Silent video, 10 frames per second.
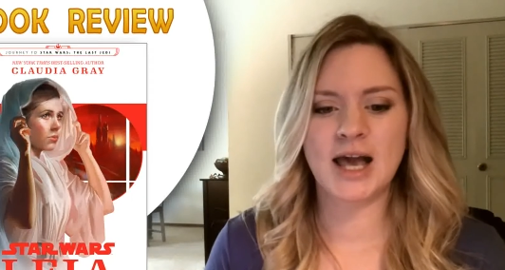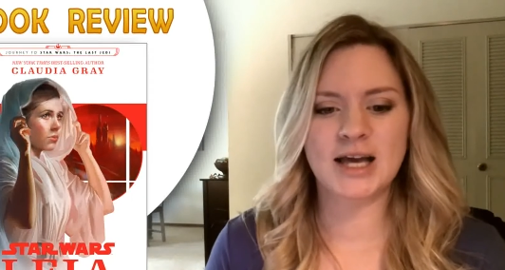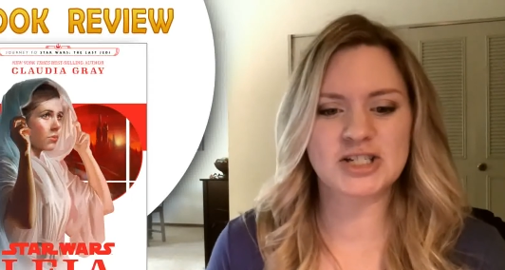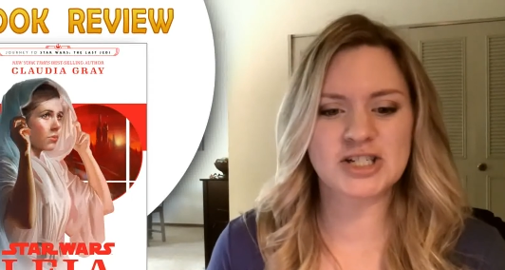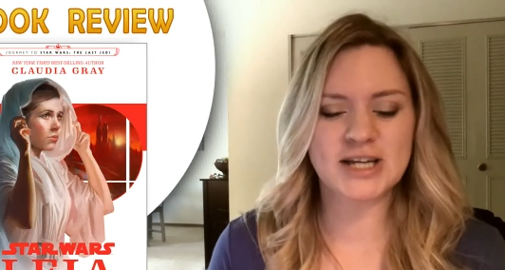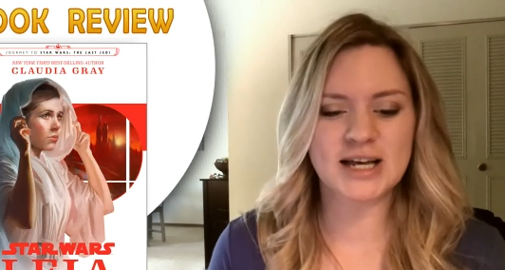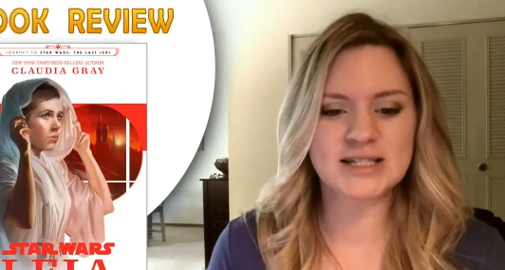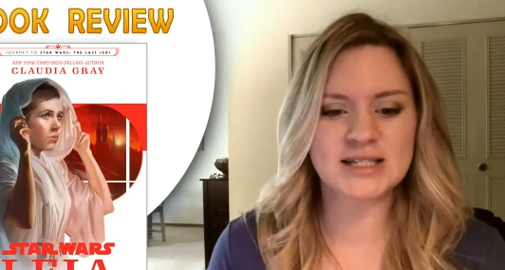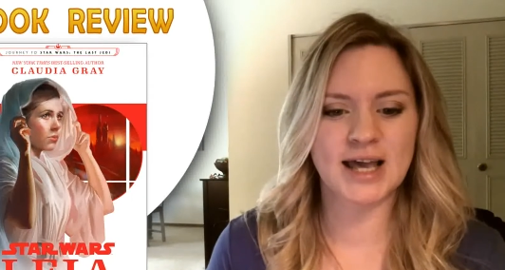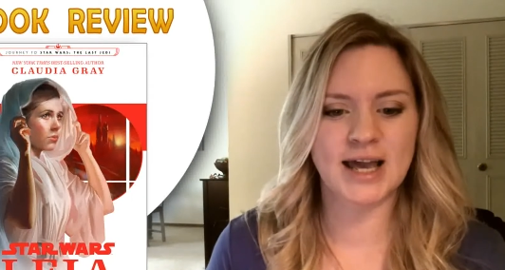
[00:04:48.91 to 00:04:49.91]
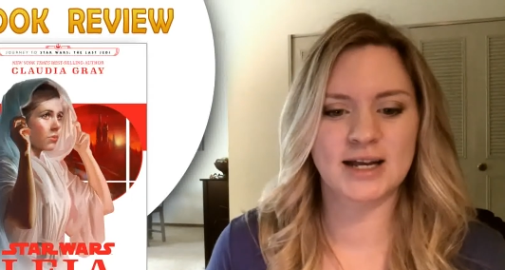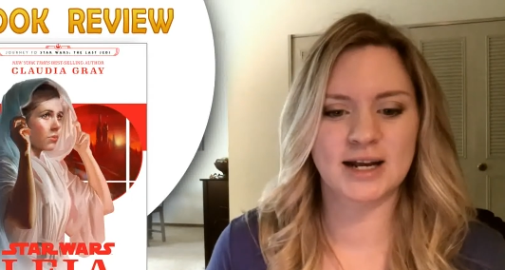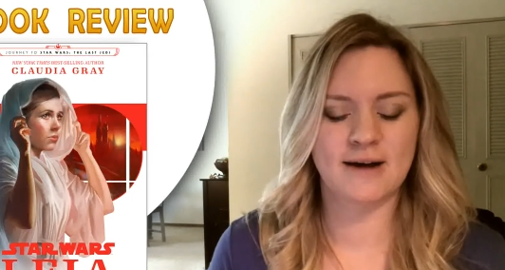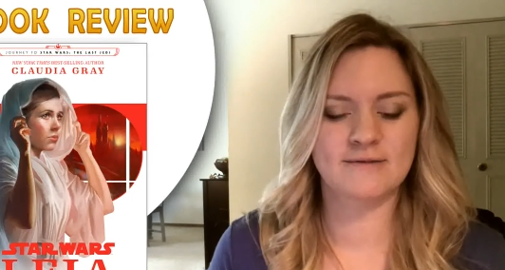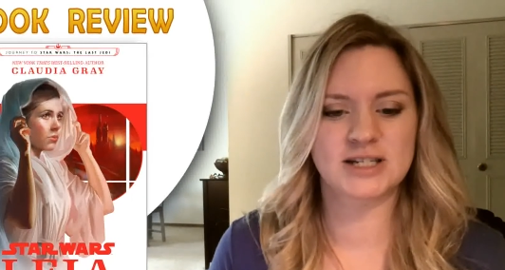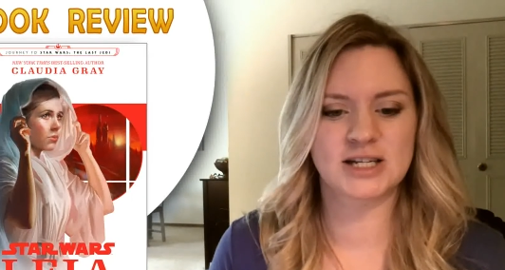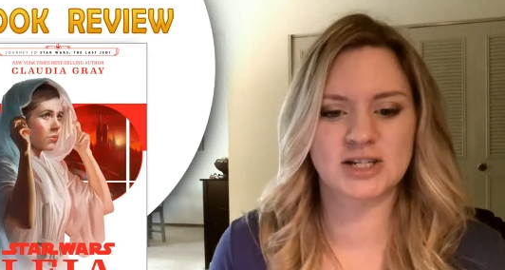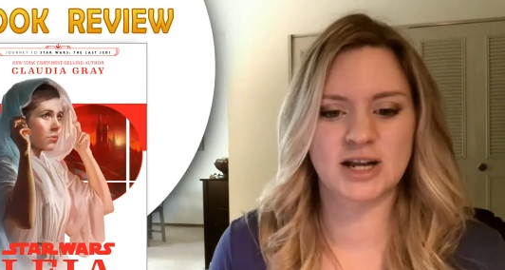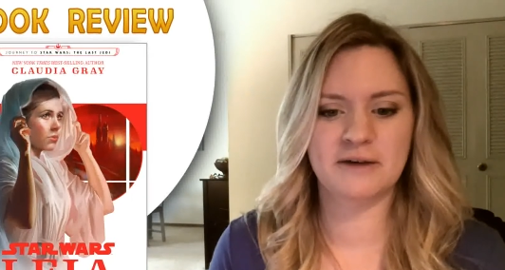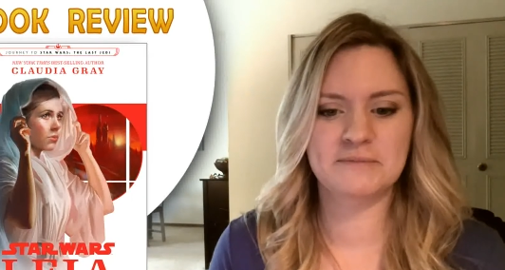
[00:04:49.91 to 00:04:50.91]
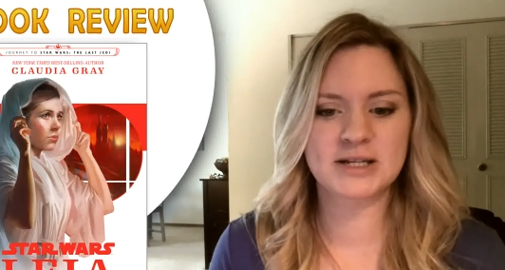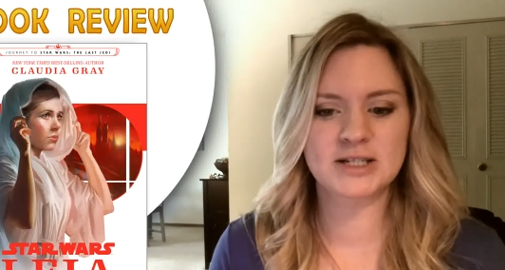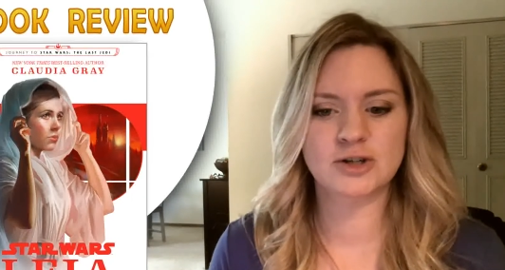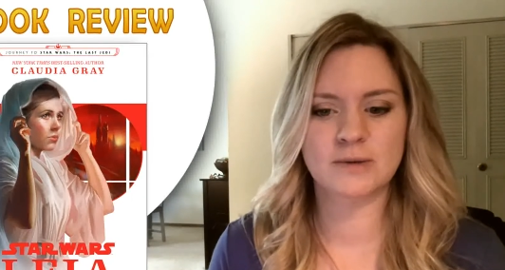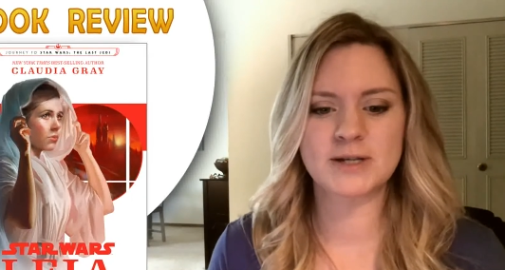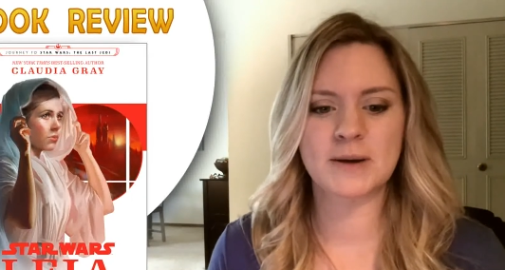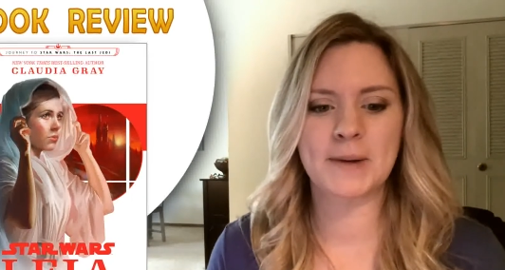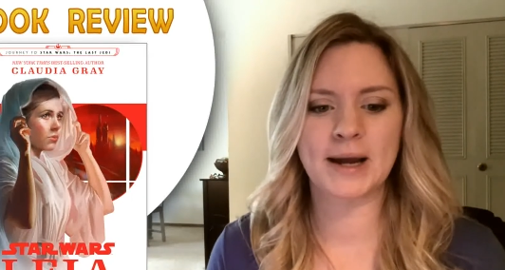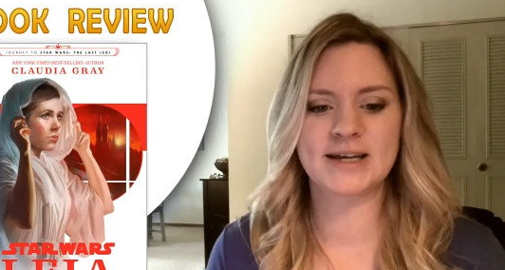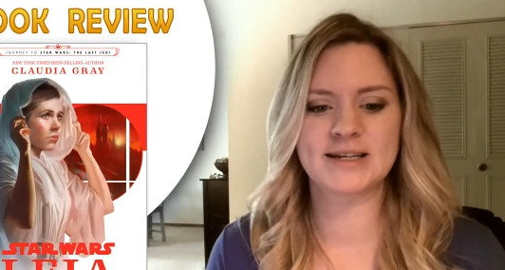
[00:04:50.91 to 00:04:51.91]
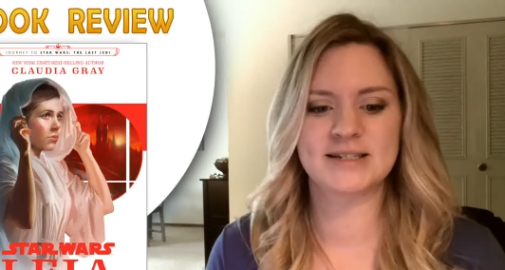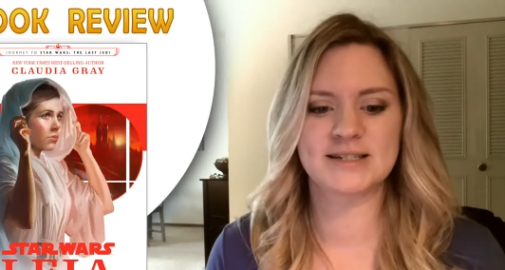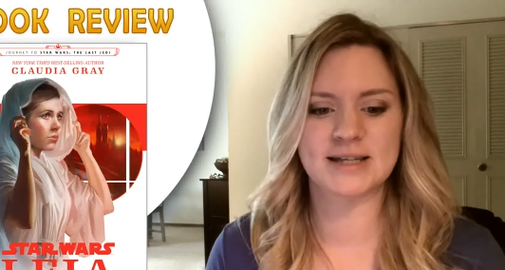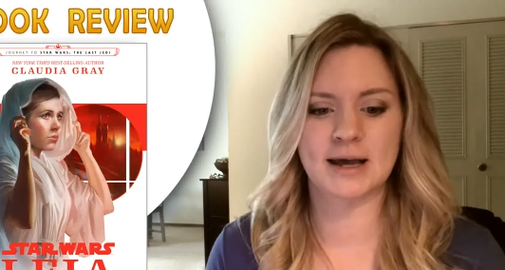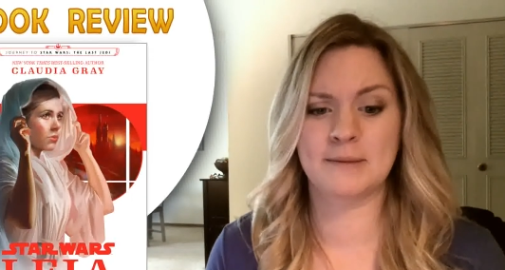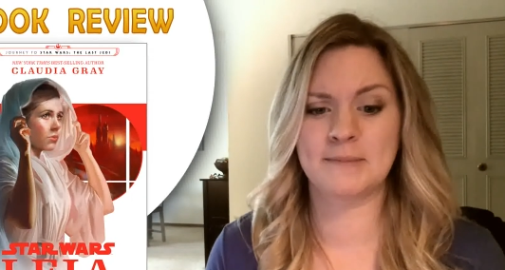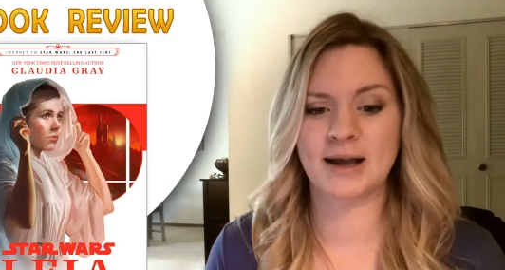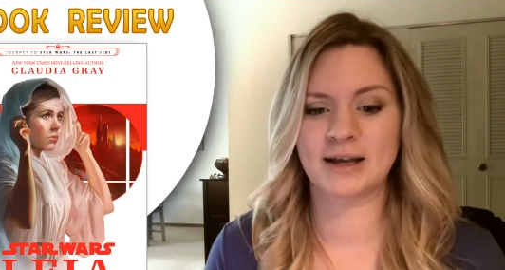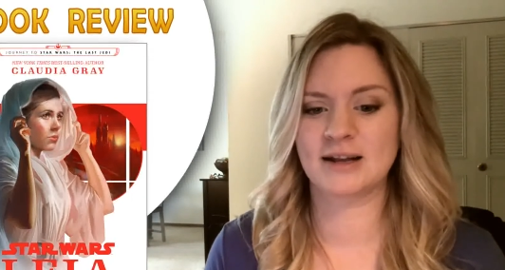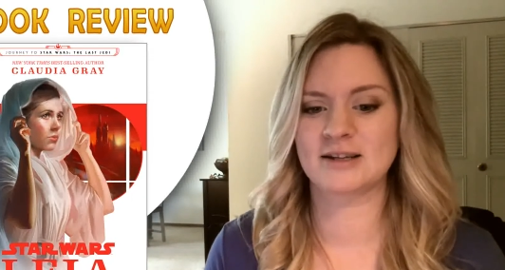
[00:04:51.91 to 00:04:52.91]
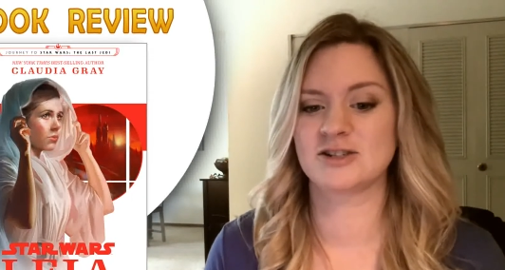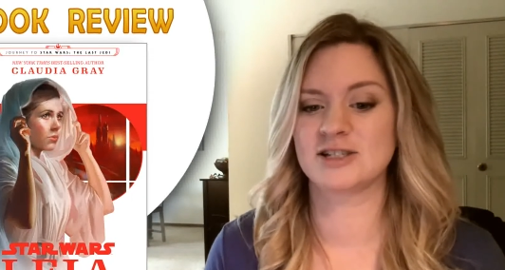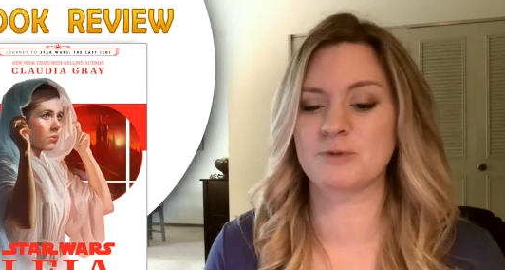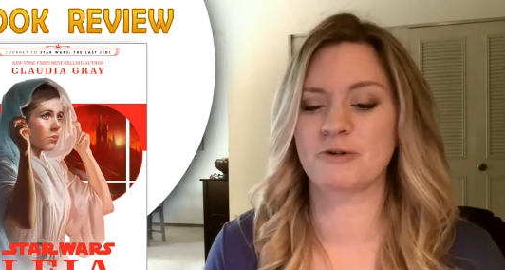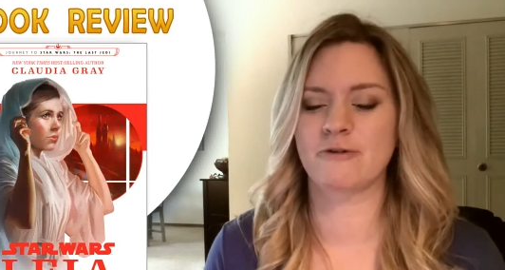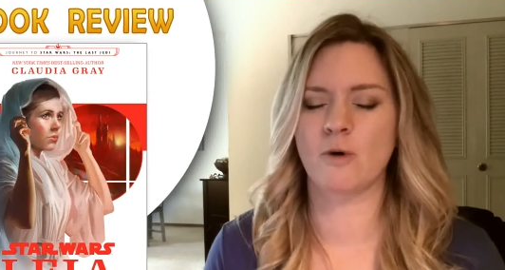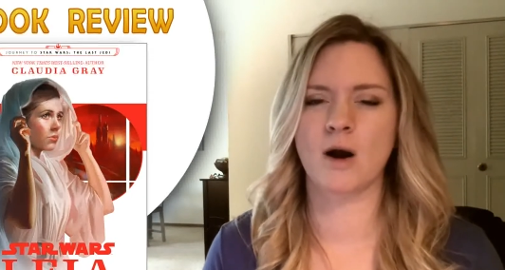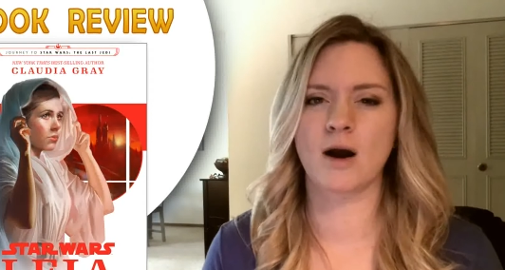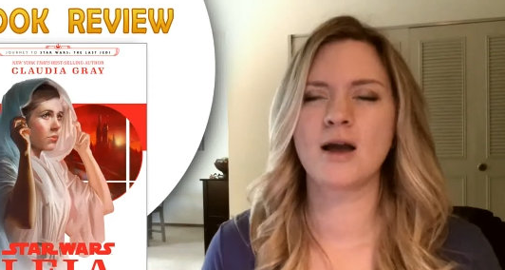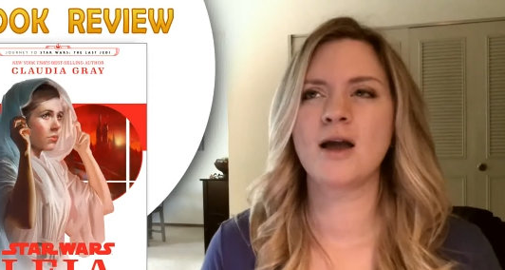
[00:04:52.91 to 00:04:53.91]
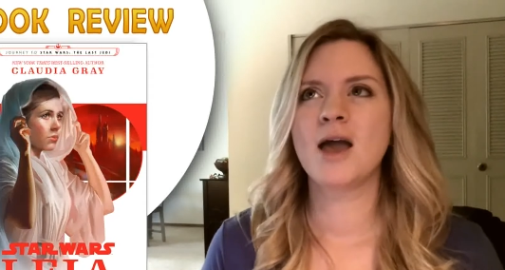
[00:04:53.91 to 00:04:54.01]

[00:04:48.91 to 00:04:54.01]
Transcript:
Speaker 1: And she tells Leia in a conversation, I've been tripped up by his machinations before.